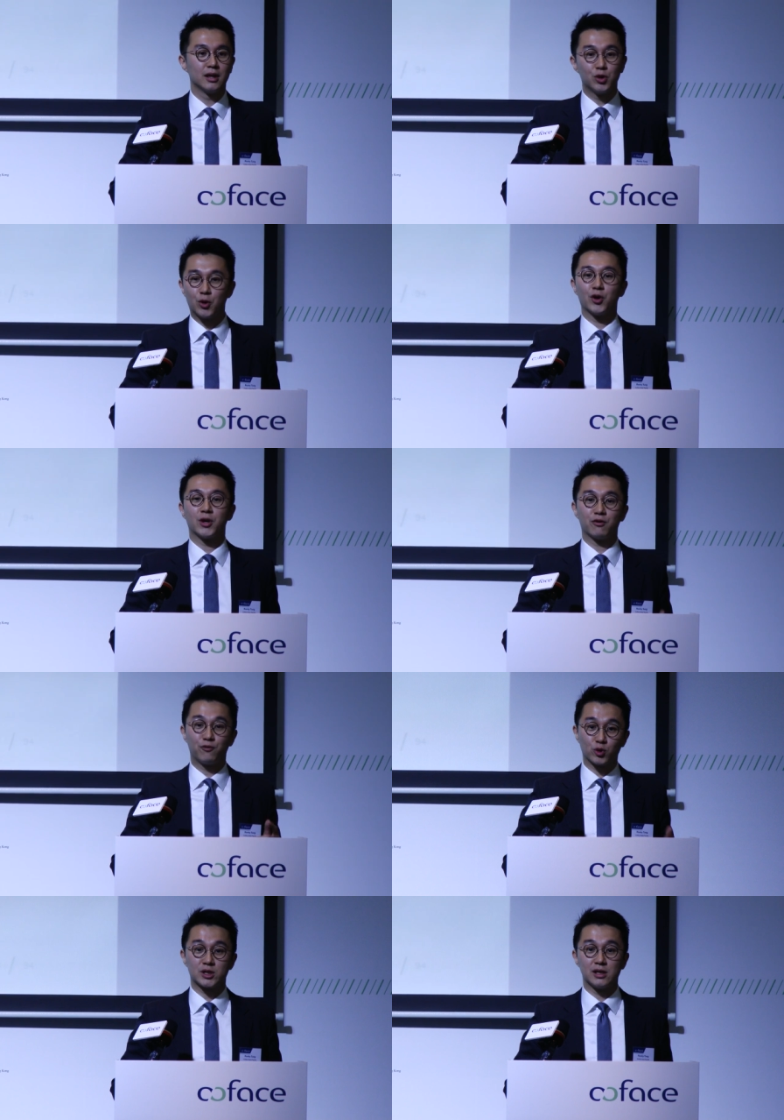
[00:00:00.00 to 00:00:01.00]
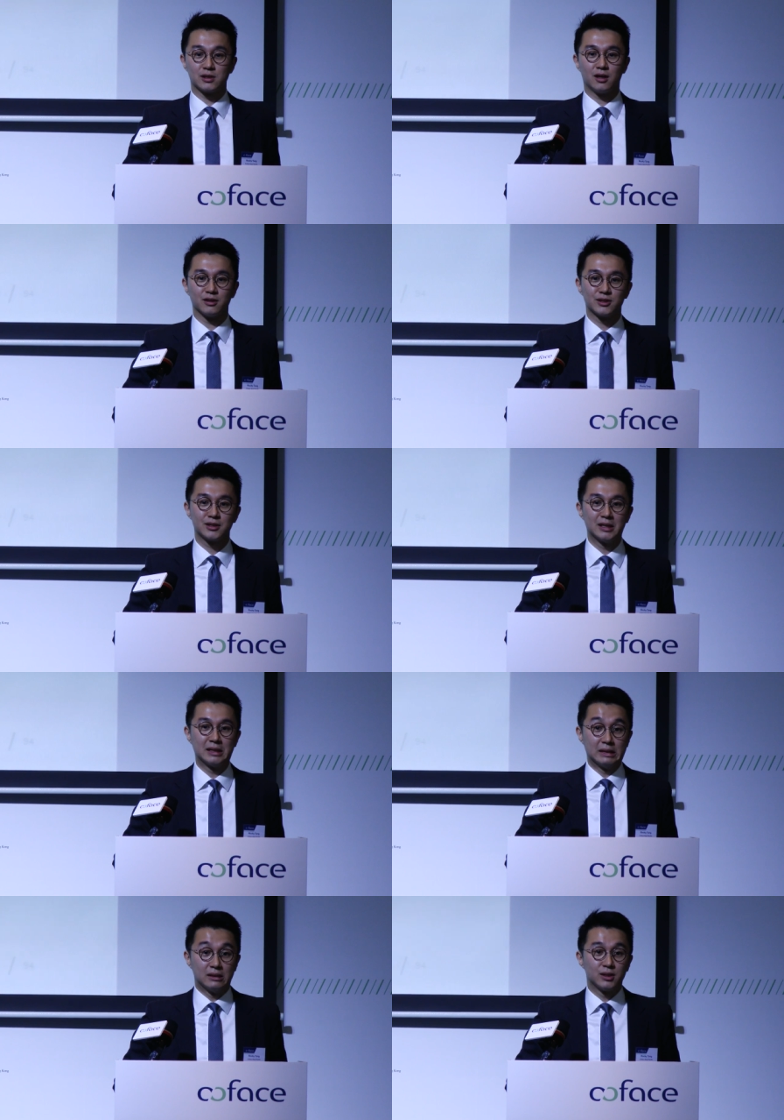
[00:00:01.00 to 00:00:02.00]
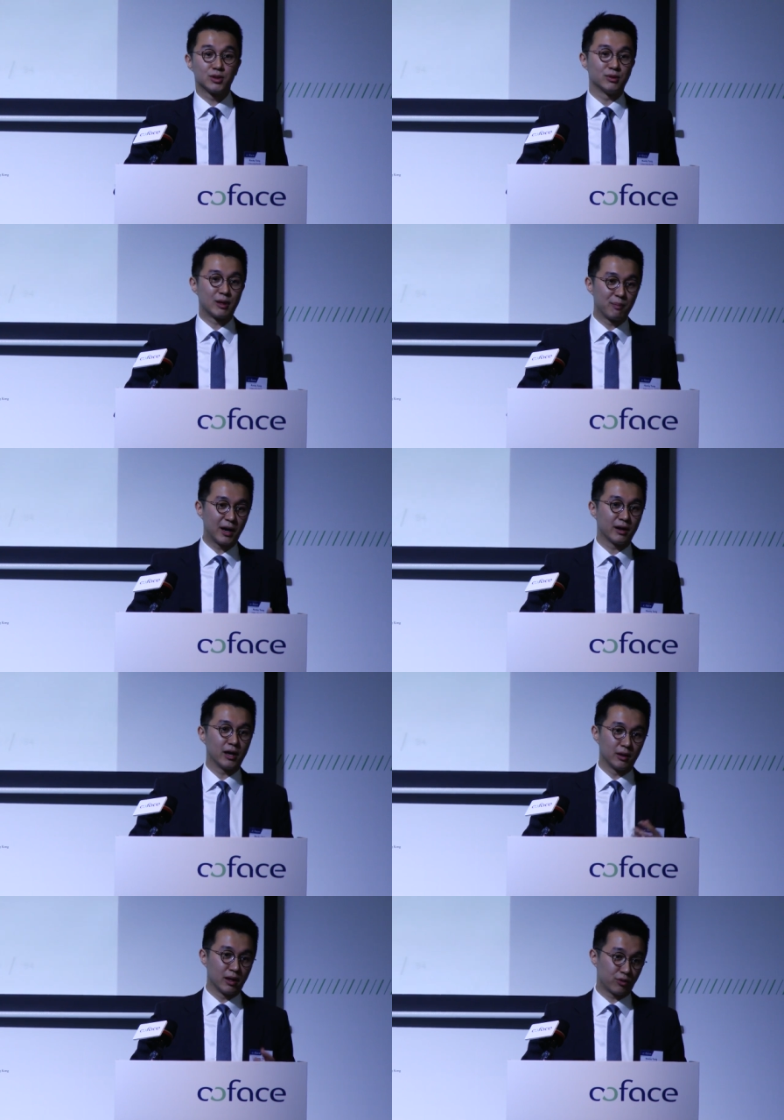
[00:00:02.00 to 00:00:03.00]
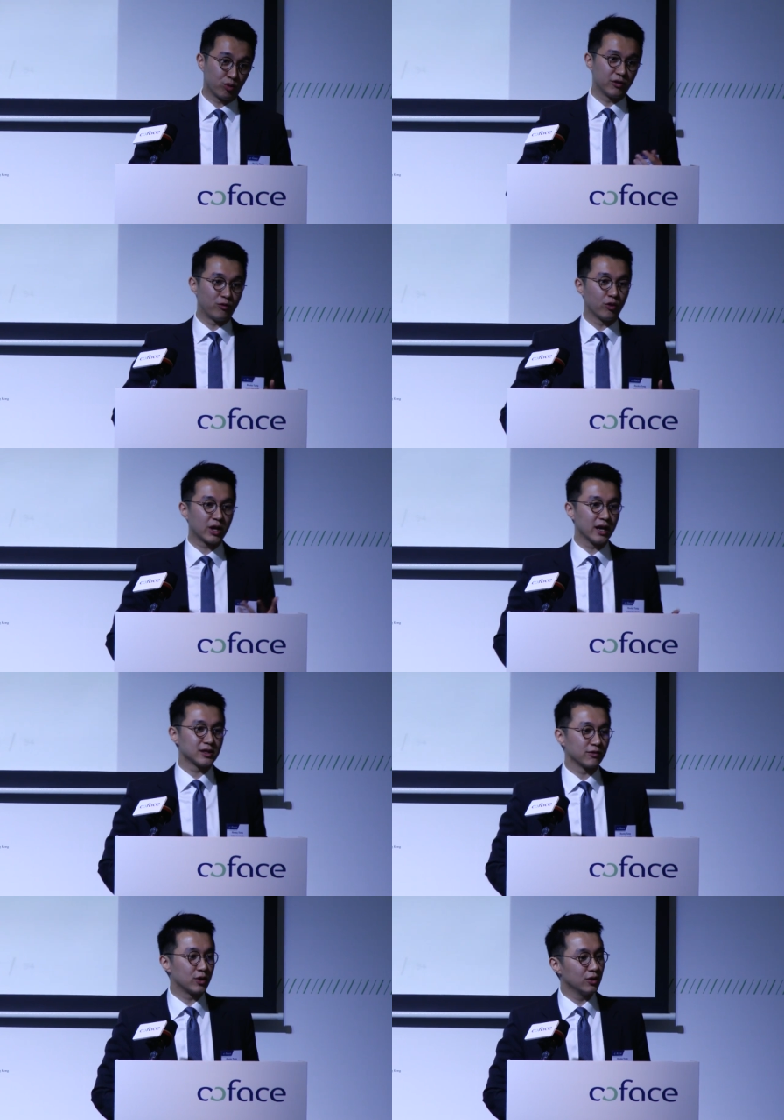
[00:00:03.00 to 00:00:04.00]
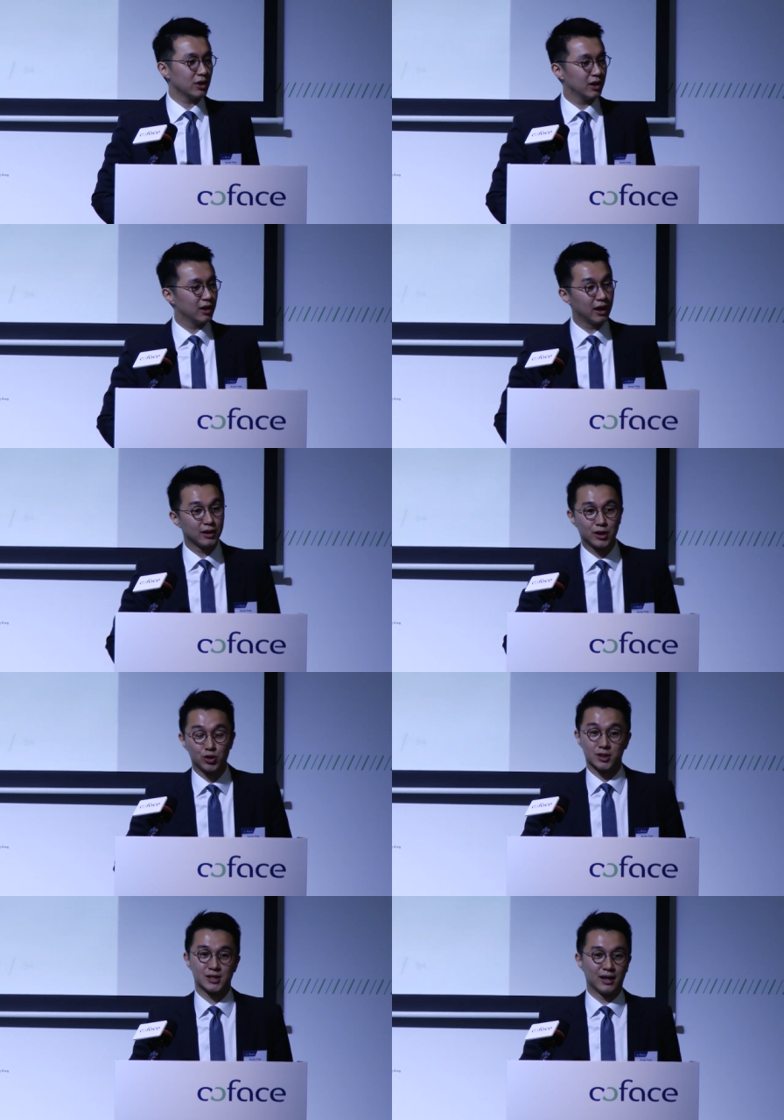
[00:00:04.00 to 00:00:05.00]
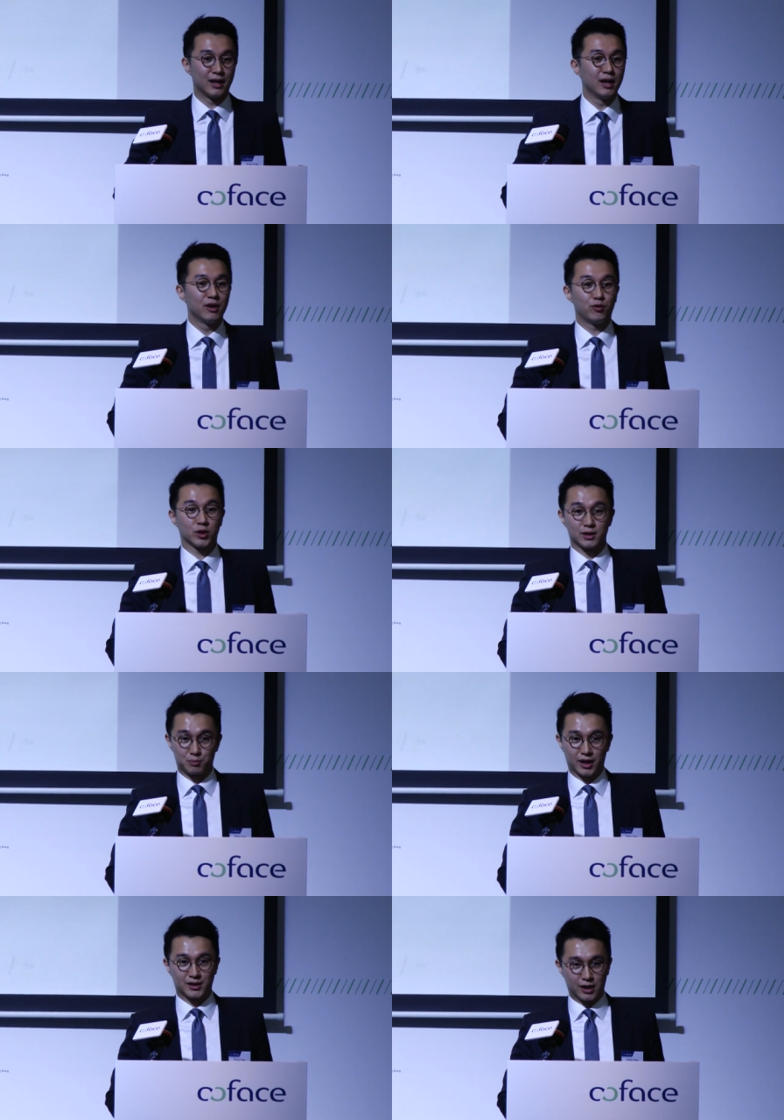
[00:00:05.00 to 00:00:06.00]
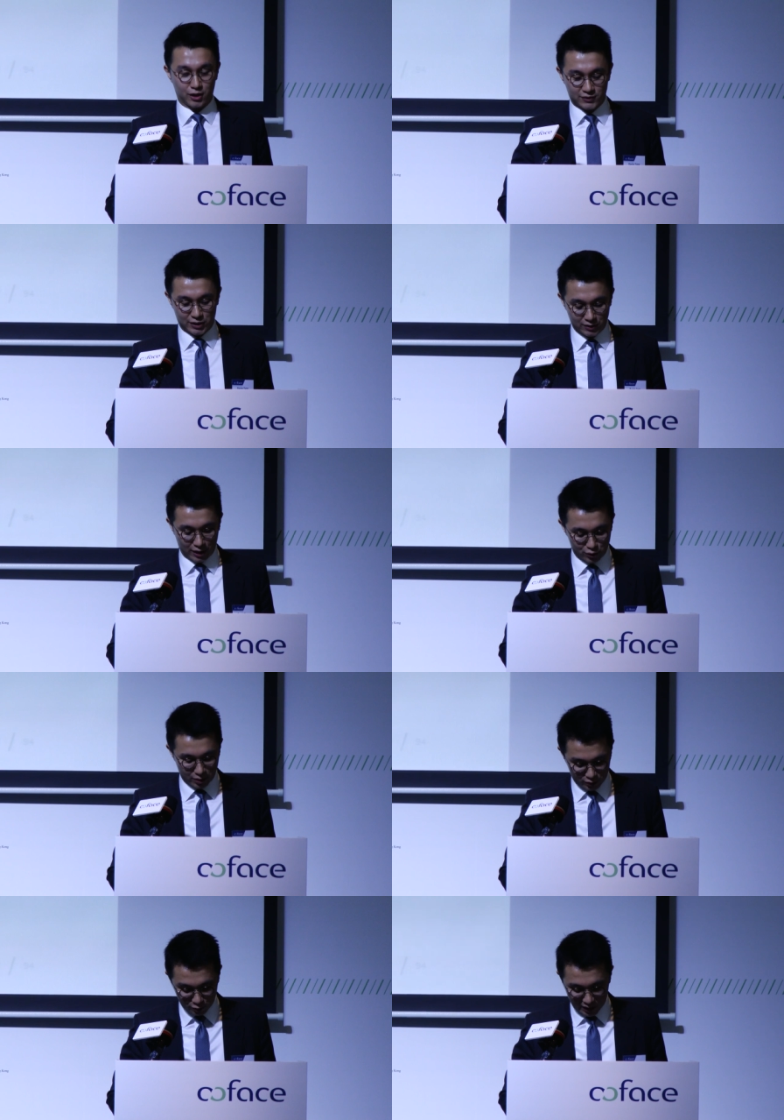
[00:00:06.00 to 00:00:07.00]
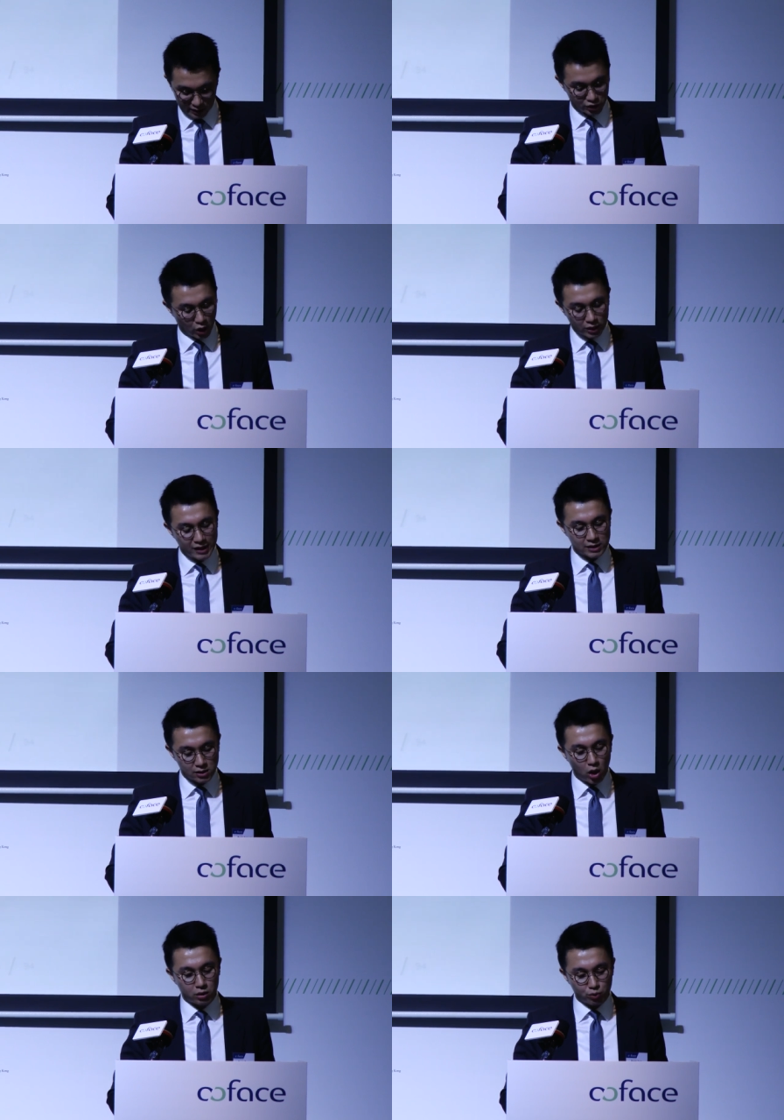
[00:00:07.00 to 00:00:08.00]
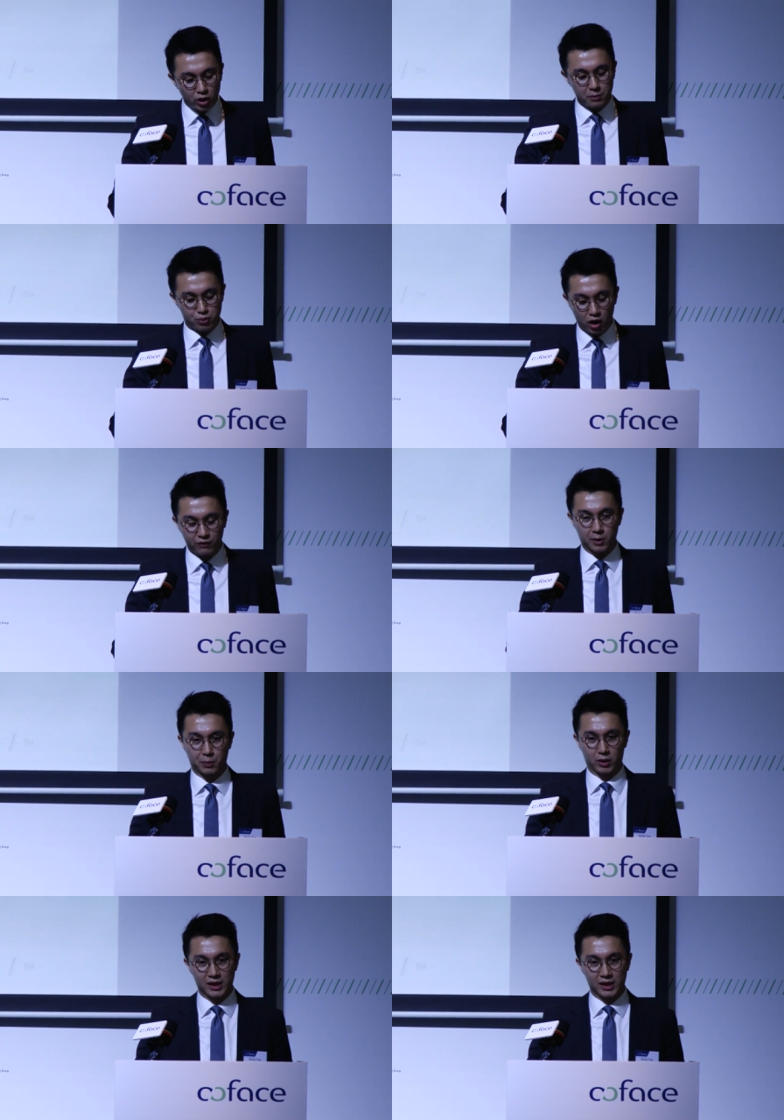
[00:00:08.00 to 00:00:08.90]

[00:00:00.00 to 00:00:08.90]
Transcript: you're earning fourteen dollars. So you can buy uh, three, four cans of Coke, and then you're done for the, that ton of steel that you, you made. So it's not really profitable.